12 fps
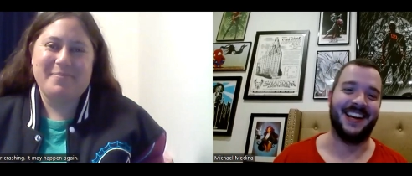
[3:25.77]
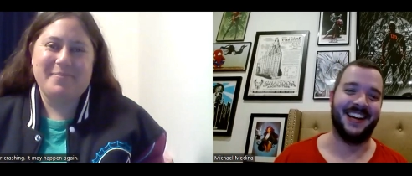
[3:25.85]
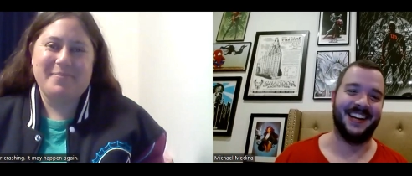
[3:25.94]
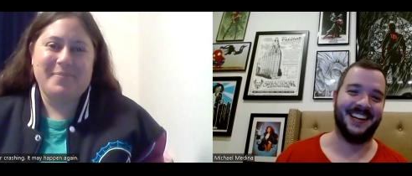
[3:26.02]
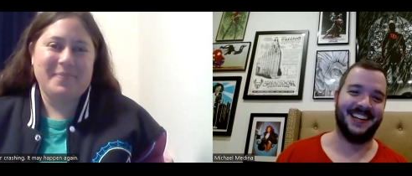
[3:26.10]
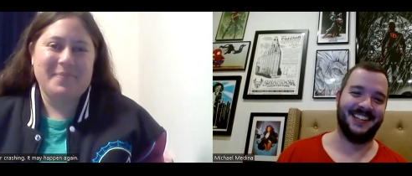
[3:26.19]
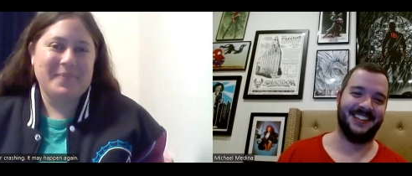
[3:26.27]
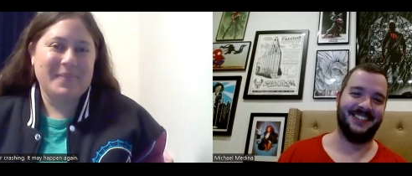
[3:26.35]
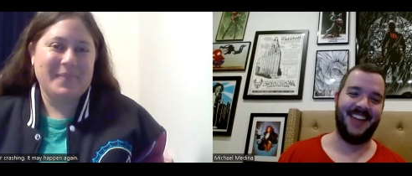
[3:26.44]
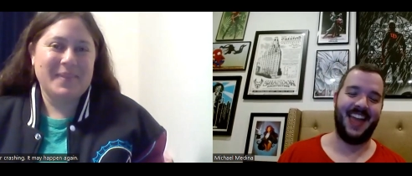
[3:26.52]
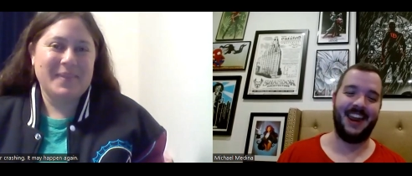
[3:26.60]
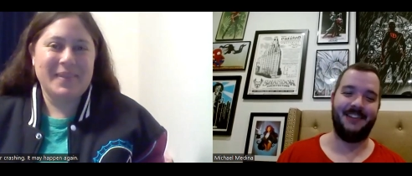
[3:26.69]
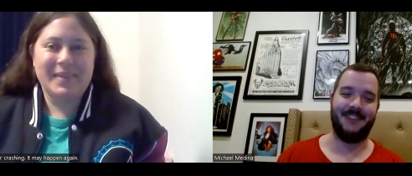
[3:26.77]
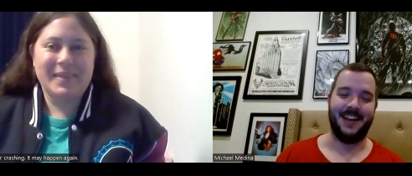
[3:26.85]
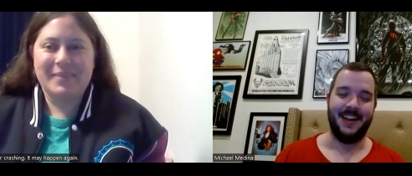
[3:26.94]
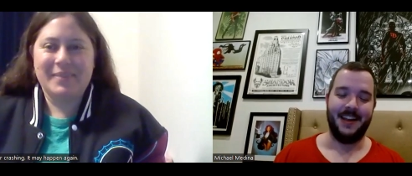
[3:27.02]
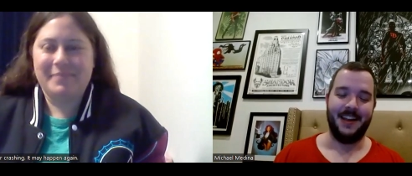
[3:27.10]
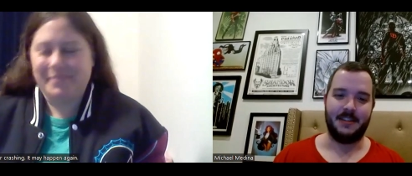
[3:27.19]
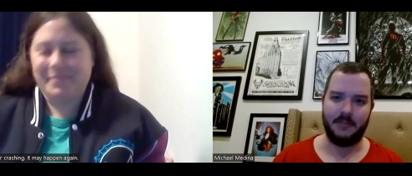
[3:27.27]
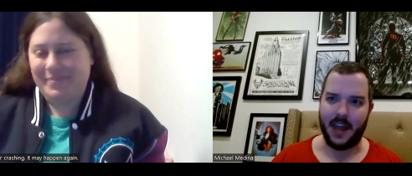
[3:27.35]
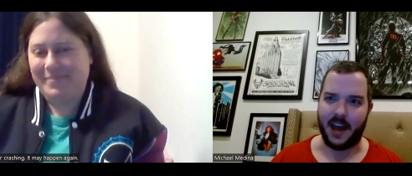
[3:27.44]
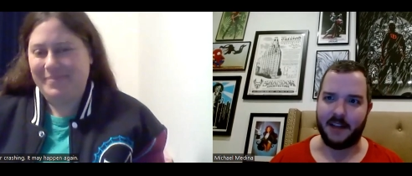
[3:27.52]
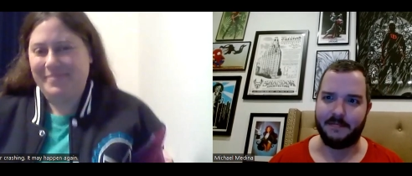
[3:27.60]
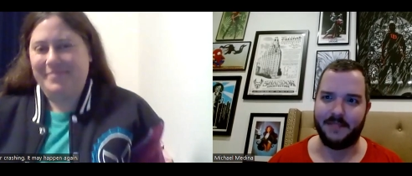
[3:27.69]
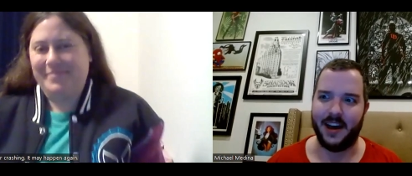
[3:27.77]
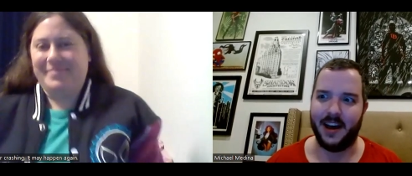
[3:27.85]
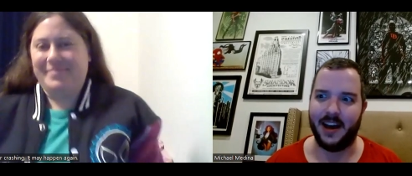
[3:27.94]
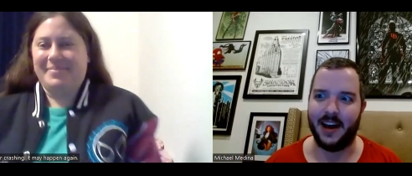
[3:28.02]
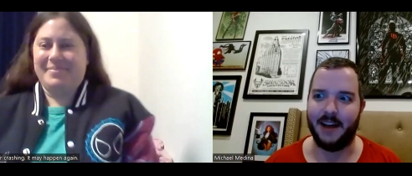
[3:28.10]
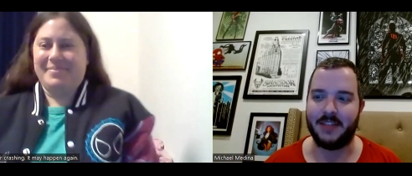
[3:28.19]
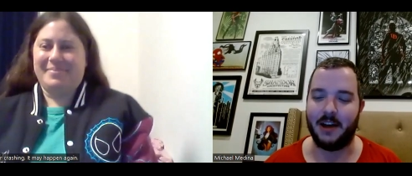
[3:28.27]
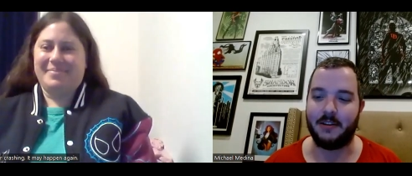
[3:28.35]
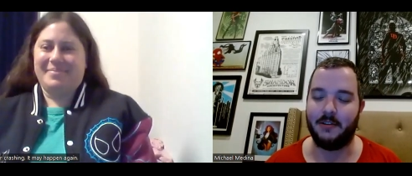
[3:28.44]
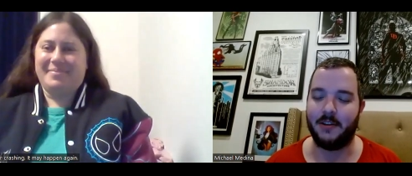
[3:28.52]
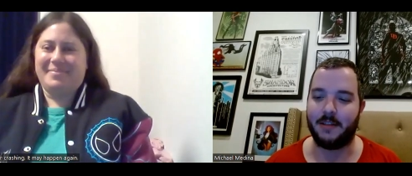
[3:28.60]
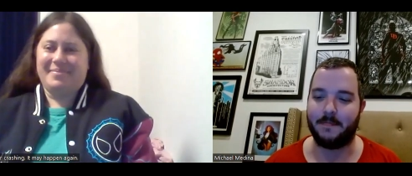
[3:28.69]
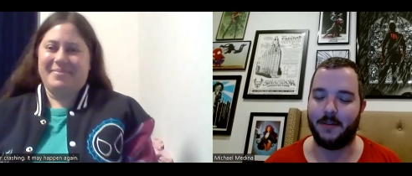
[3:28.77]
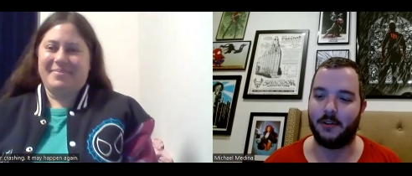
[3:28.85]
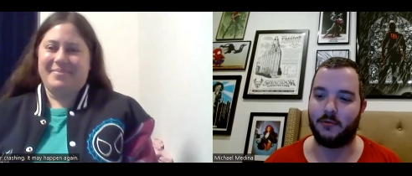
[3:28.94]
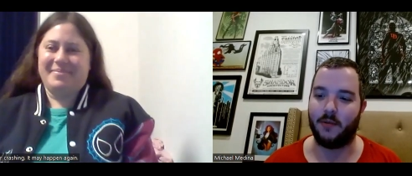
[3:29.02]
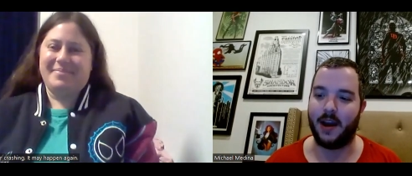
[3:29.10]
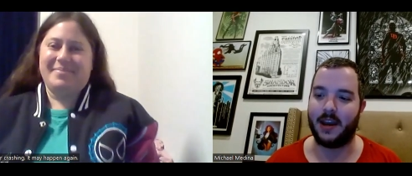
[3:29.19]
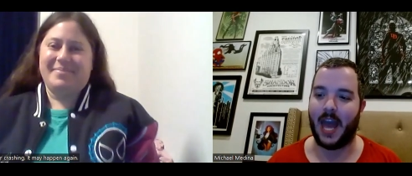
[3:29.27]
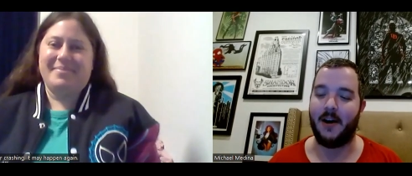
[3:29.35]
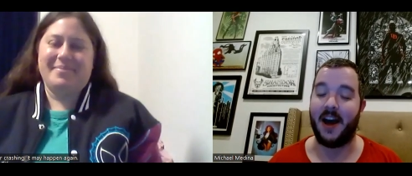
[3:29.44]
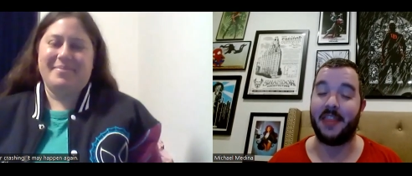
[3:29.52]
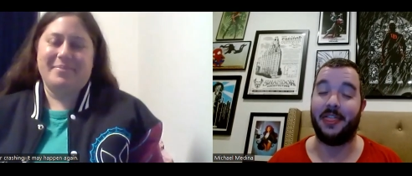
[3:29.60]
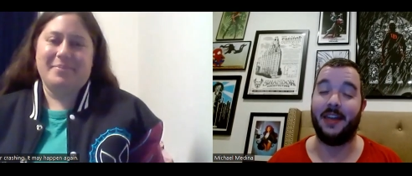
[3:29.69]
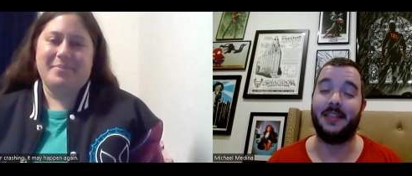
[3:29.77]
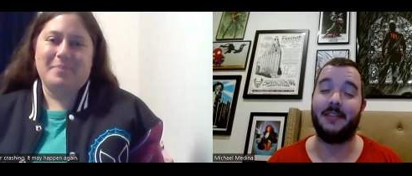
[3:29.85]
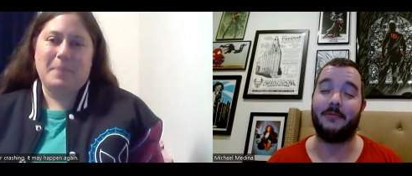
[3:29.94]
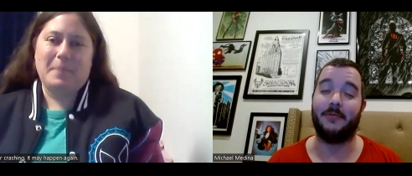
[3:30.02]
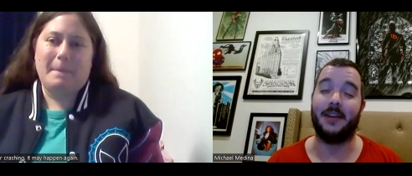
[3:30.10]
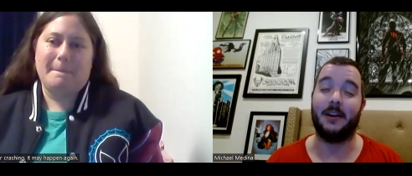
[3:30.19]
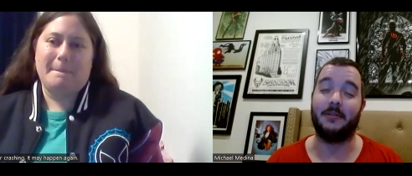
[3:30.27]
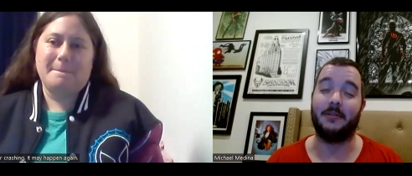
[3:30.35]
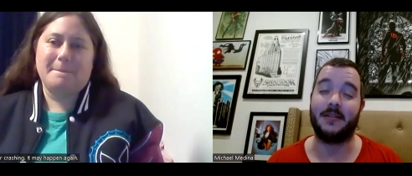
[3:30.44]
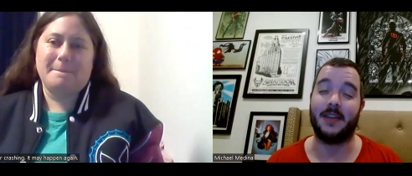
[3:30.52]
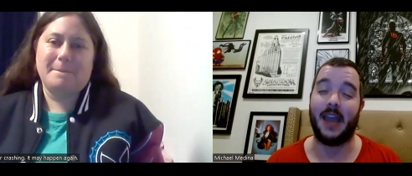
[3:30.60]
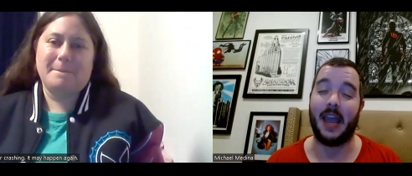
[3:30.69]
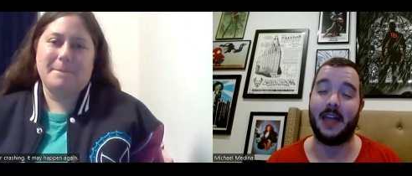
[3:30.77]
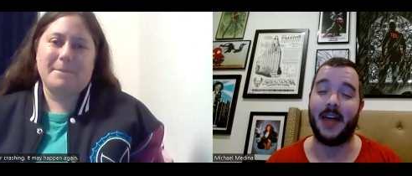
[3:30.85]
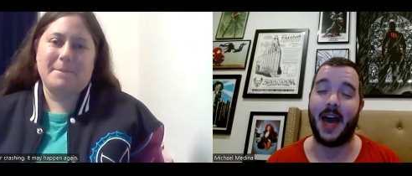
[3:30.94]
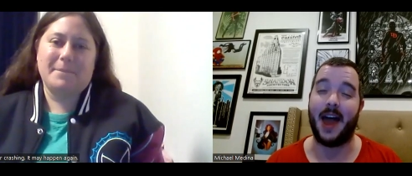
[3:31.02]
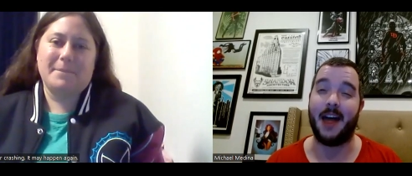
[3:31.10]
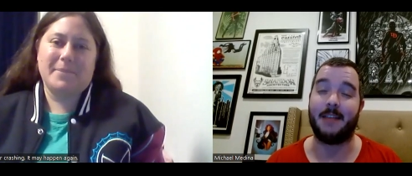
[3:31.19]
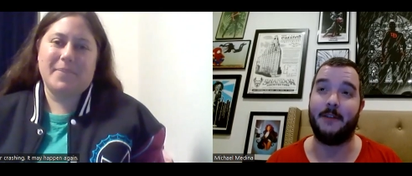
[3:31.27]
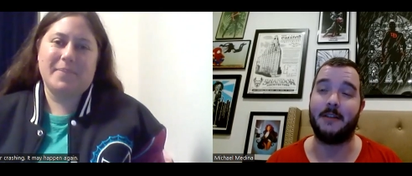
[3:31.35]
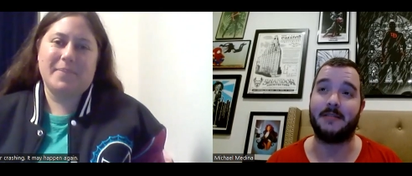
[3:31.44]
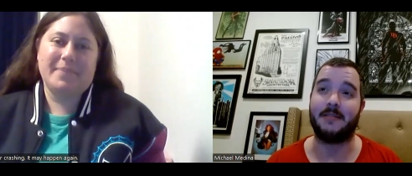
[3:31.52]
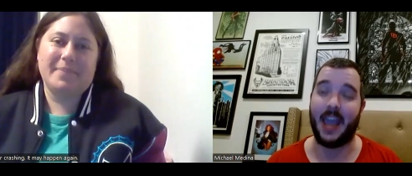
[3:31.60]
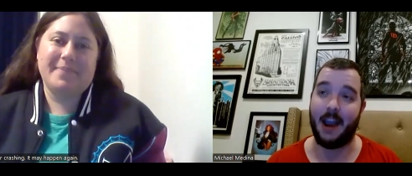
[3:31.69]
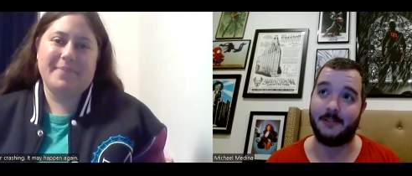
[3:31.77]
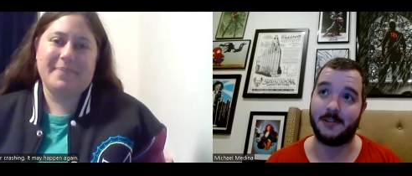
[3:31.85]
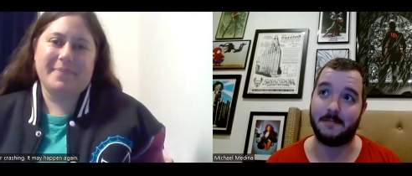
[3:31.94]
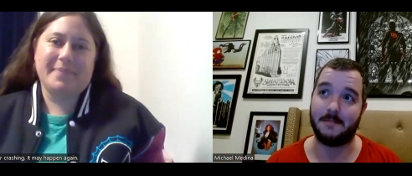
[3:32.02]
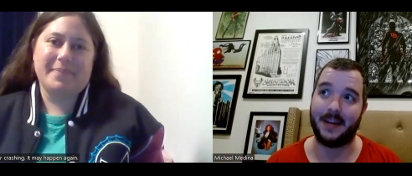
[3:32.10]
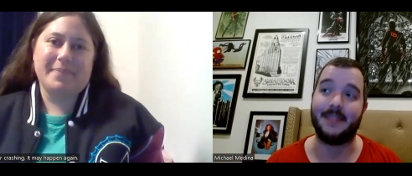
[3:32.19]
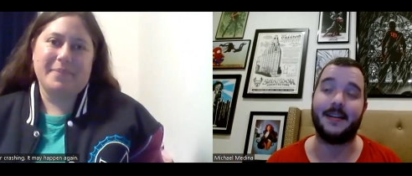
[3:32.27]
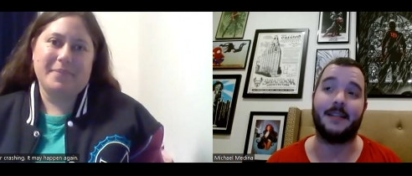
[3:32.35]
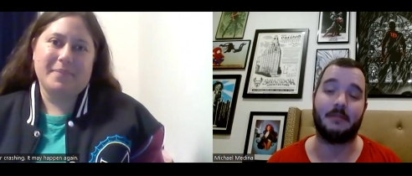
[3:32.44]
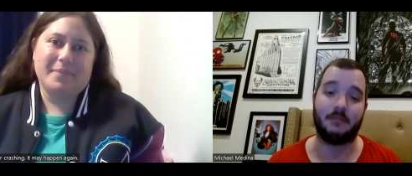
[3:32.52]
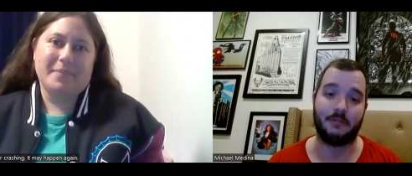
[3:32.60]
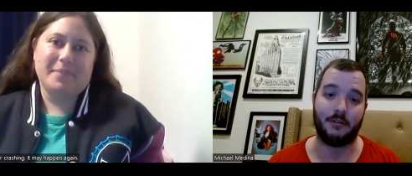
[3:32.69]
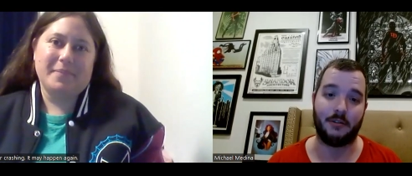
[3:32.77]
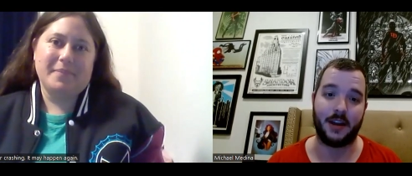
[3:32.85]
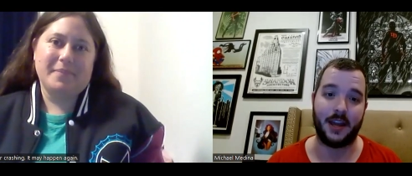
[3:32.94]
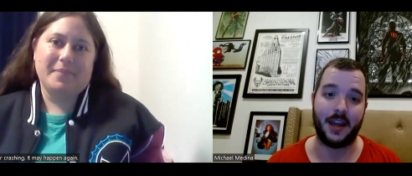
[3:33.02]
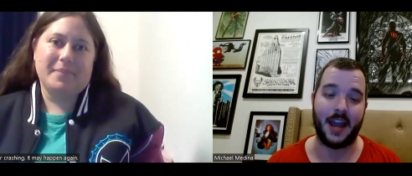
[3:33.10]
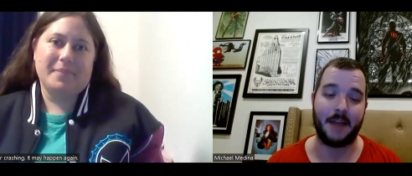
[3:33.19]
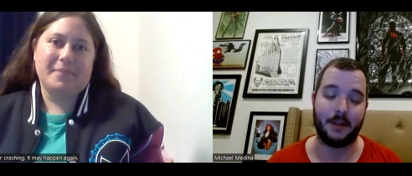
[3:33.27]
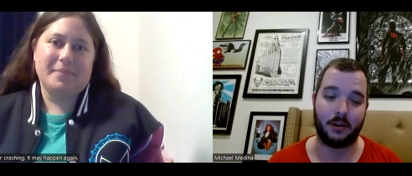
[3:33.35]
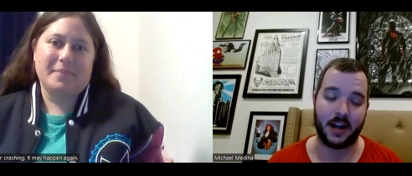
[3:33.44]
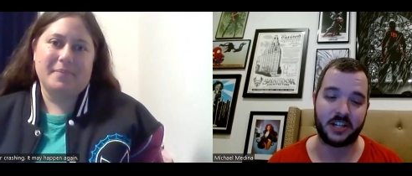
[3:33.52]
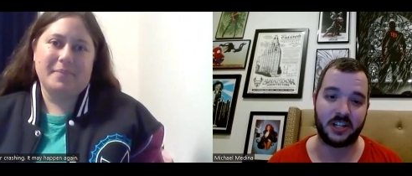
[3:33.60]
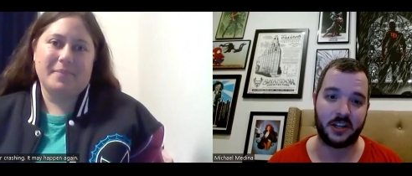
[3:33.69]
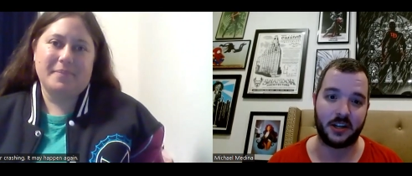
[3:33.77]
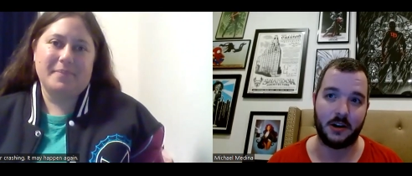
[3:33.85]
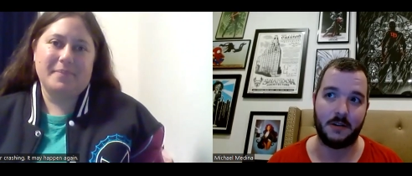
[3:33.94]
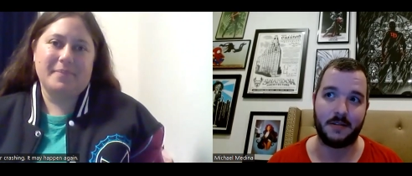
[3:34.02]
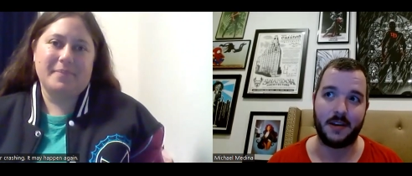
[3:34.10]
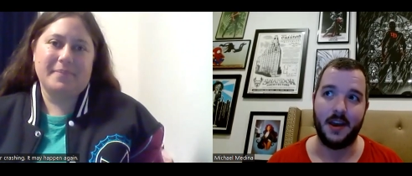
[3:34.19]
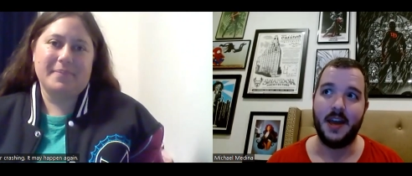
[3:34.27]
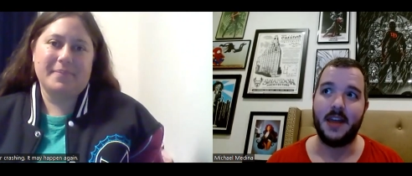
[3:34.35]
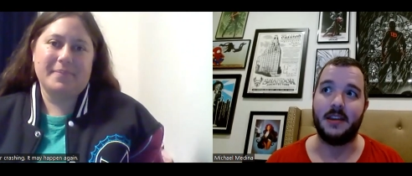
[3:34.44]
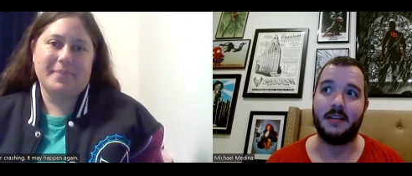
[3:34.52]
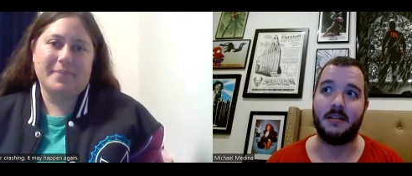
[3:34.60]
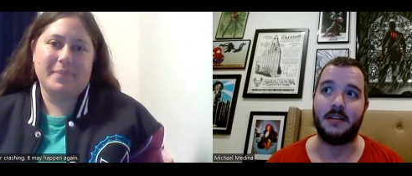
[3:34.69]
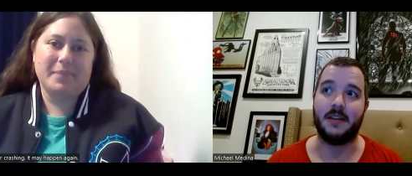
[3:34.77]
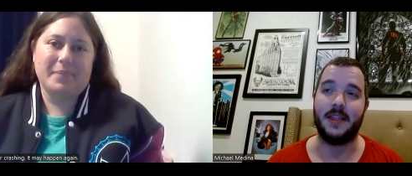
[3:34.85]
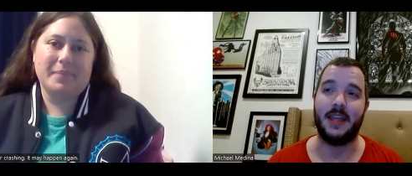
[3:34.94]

Speaker 1: Um, anyway, so yeah, um, without going to spoilers right now, I think this really goes to say that as far as character beats and story and progression goes, this is a,